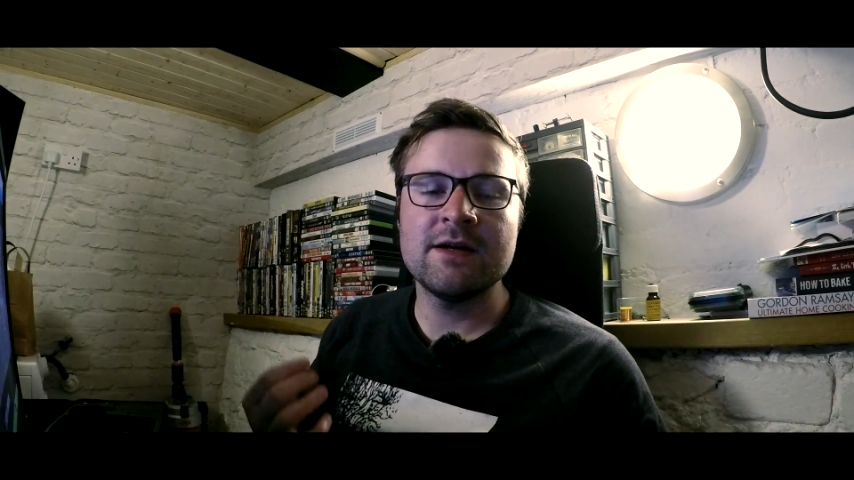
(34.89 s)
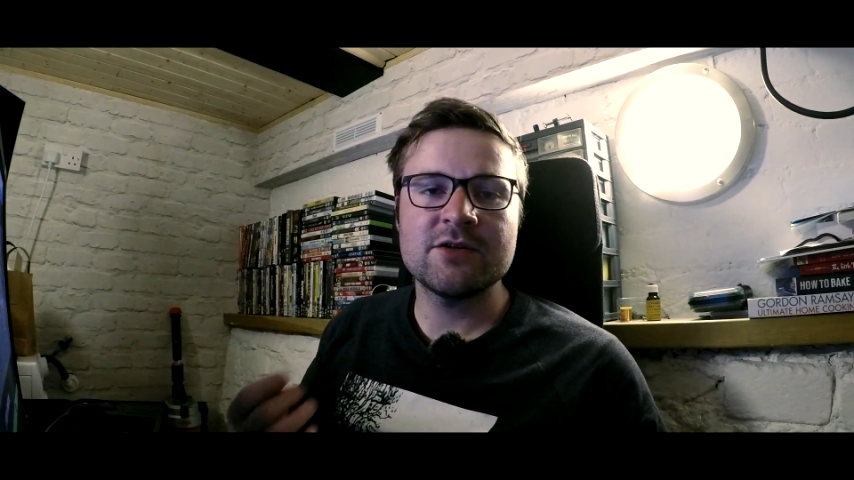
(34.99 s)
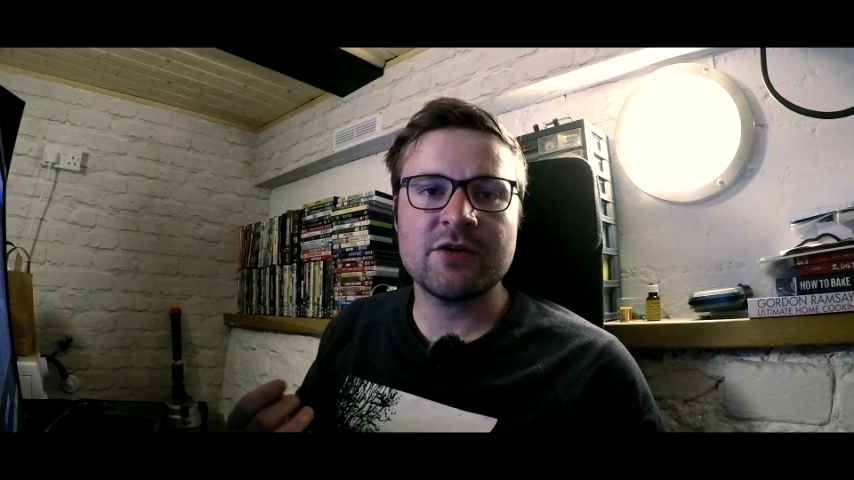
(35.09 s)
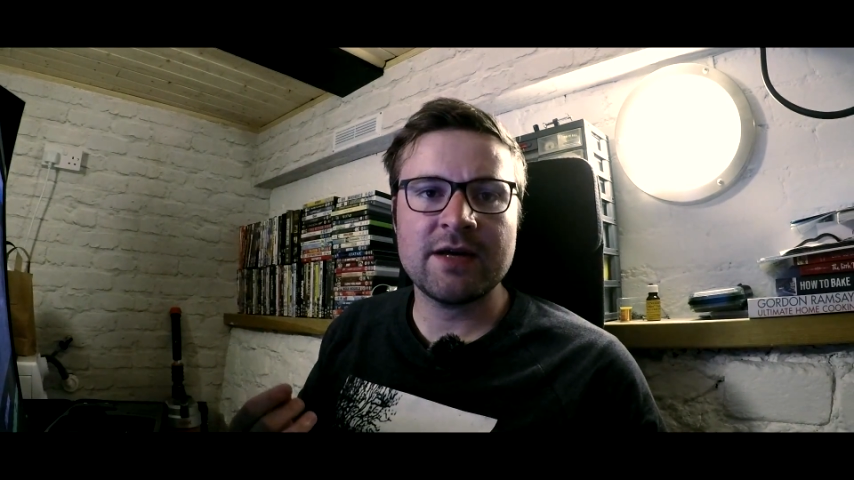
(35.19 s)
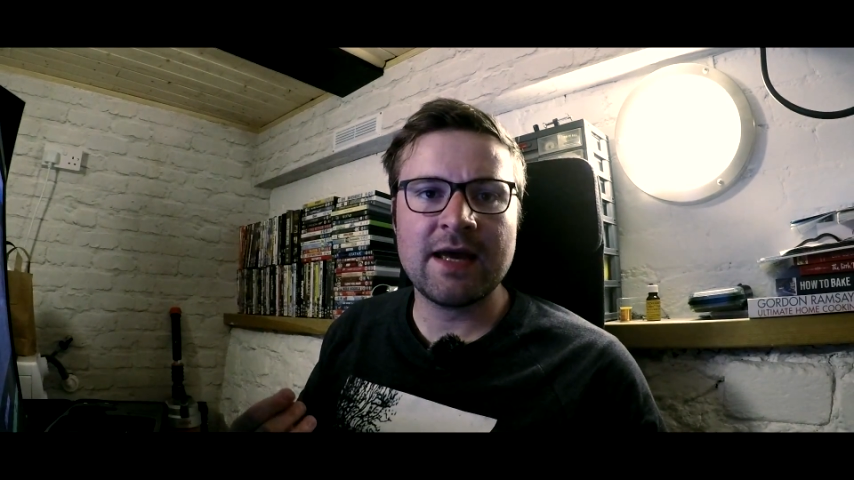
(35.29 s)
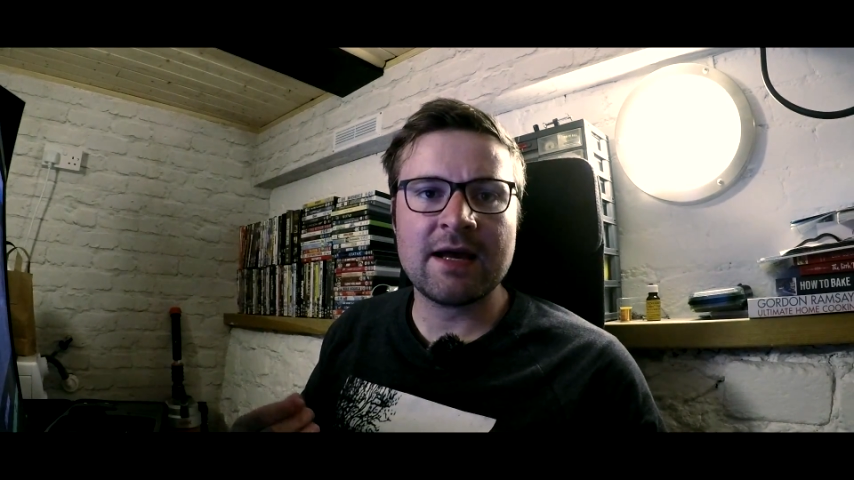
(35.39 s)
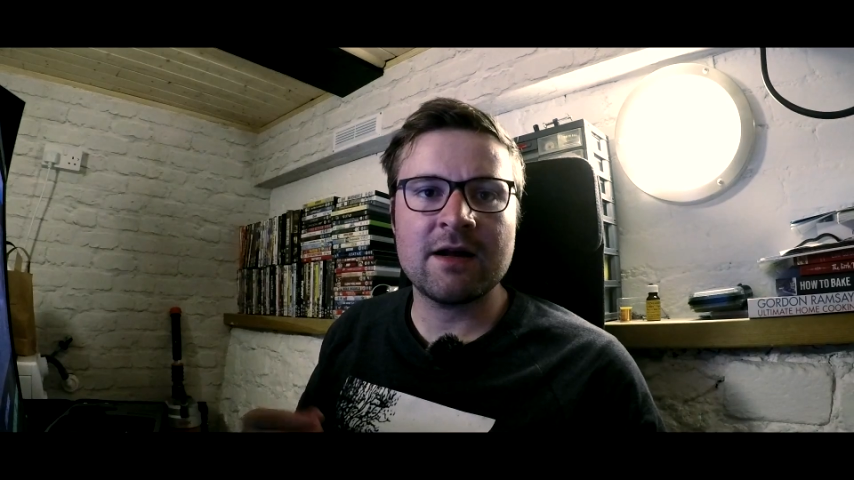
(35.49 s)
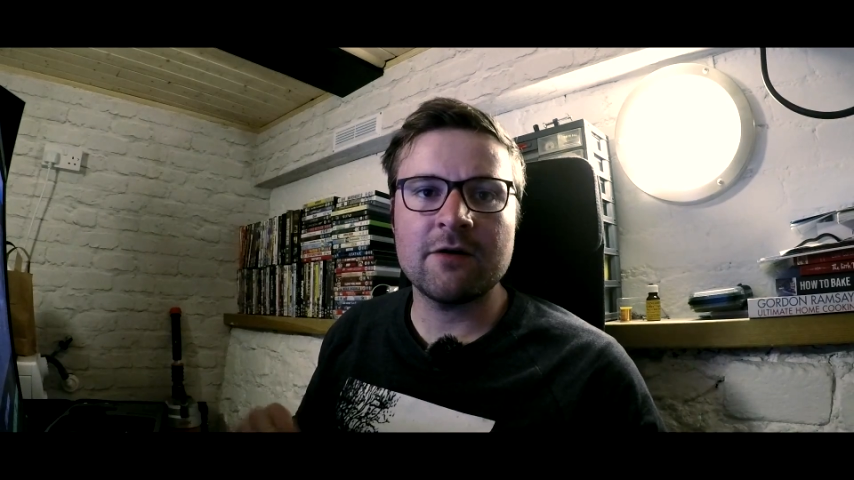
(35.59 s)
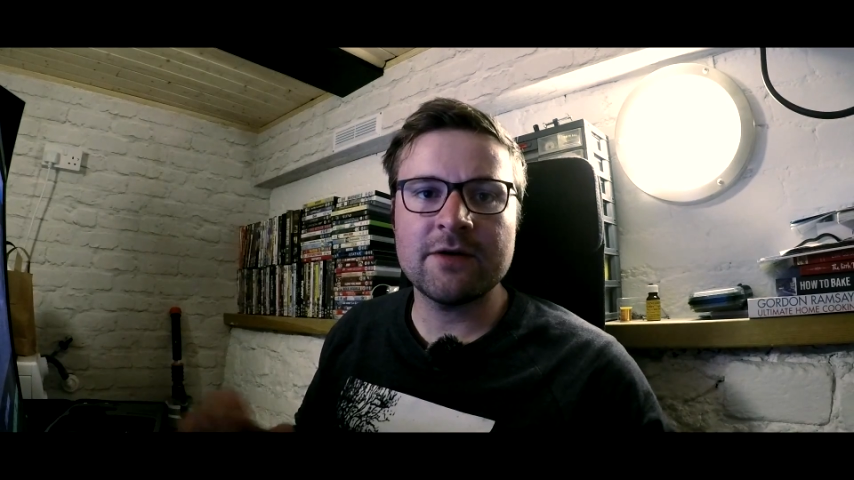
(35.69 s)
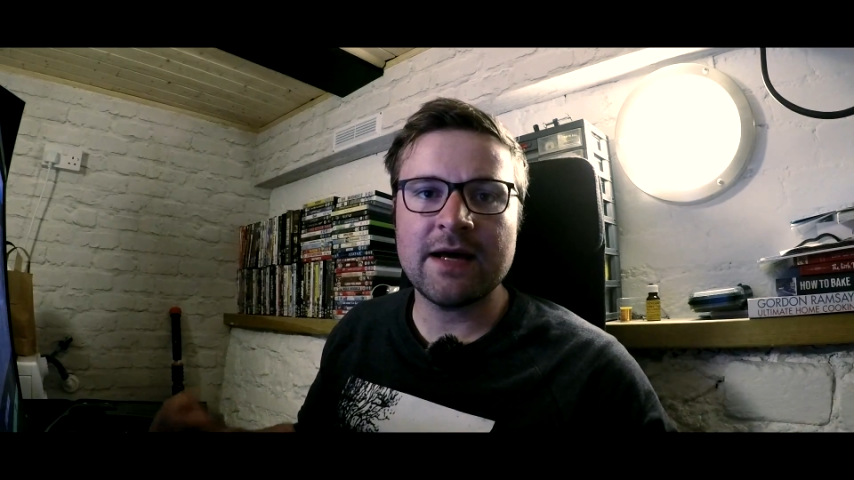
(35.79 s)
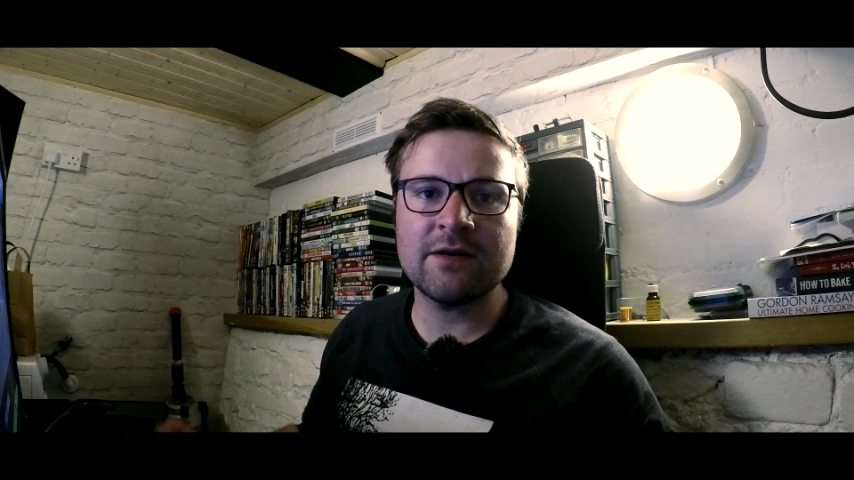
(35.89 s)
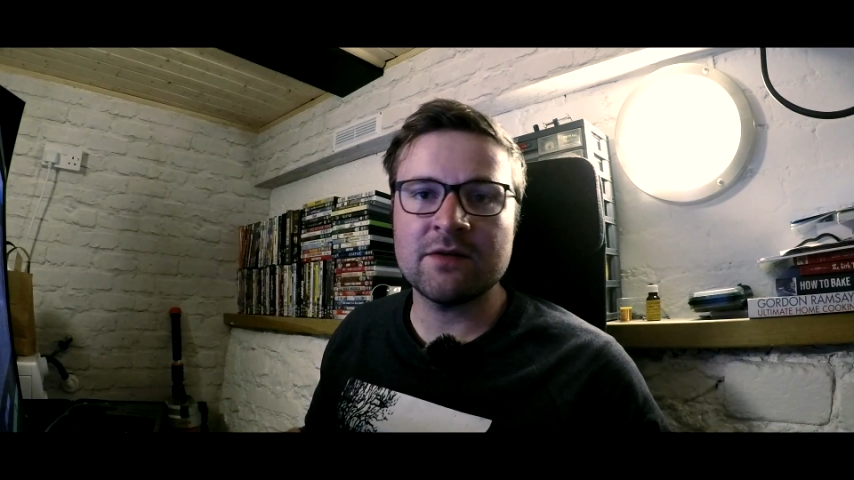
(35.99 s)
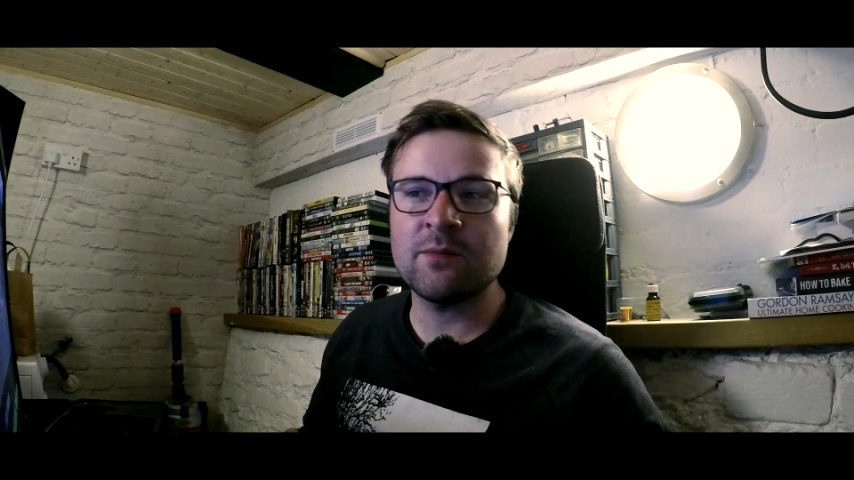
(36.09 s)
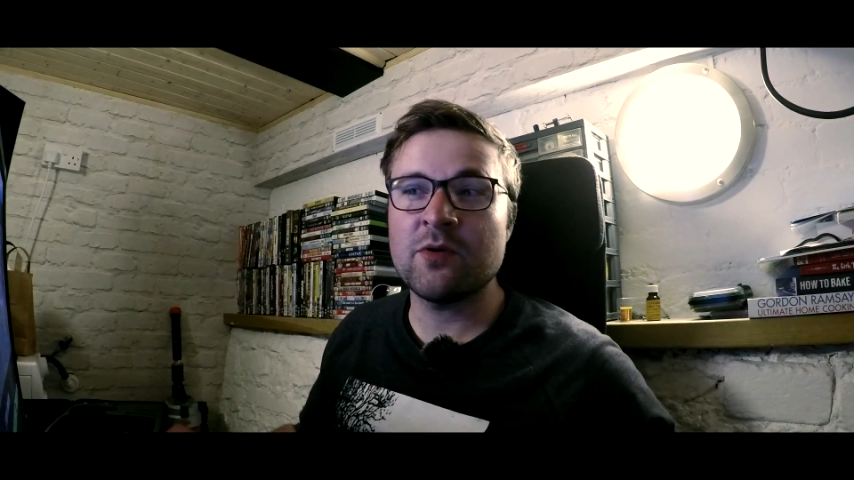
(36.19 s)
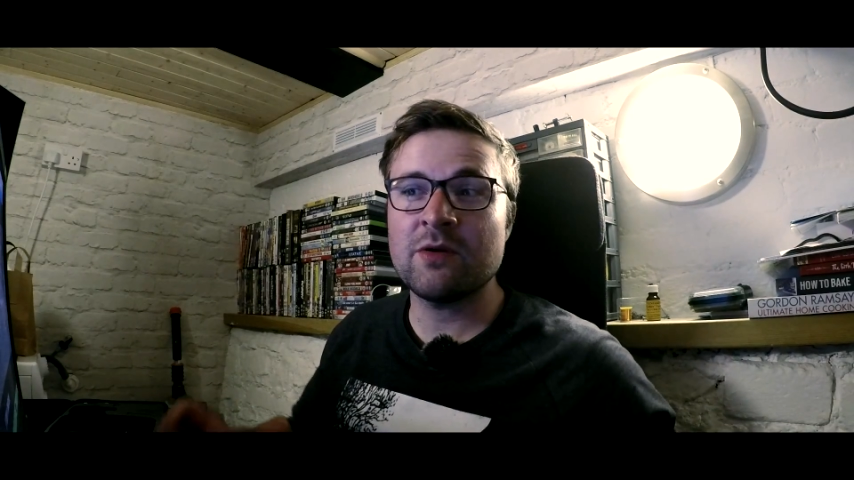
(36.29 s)
try and get a gold head on
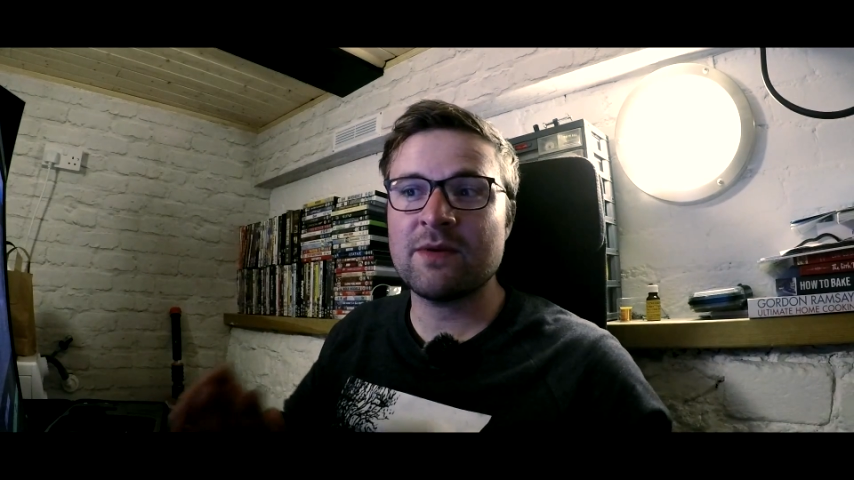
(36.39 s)
the point,